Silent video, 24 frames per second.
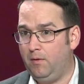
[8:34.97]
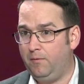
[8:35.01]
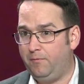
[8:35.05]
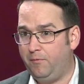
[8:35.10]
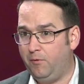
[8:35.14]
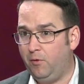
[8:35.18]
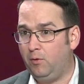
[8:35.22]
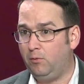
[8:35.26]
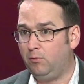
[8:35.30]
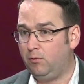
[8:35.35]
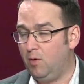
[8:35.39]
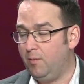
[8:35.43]

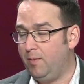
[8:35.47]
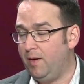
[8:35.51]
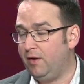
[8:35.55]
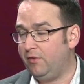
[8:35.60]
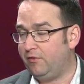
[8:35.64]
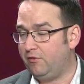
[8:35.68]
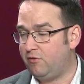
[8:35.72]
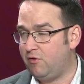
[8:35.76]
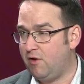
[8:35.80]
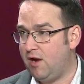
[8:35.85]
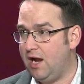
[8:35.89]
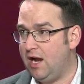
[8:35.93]
full,
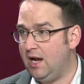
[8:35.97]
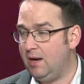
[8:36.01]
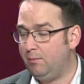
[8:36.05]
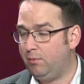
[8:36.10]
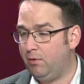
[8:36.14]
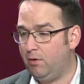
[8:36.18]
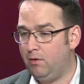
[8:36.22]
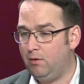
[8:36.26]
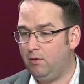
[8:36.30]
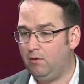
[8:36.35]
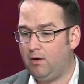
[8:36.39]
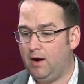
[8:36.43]
robust training
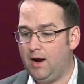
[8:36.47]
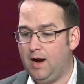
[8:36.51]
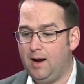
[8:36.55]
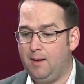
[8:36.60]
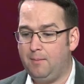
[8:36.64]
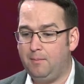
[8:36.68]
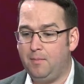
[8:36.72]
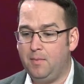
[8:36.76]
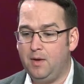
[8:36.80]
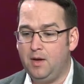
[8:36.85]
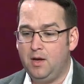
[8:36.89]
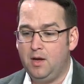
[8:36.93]

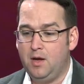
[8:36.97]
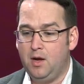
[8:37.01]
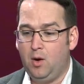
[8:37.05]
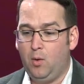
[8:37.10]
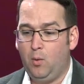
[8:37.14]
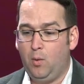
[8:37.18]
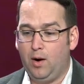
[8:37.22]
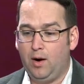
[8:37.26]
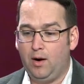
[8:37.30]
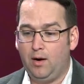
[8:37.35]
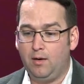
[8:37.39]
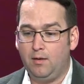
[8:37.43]
program
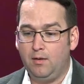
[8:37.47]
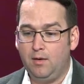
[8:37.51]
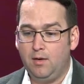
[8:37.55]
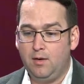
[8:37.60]
where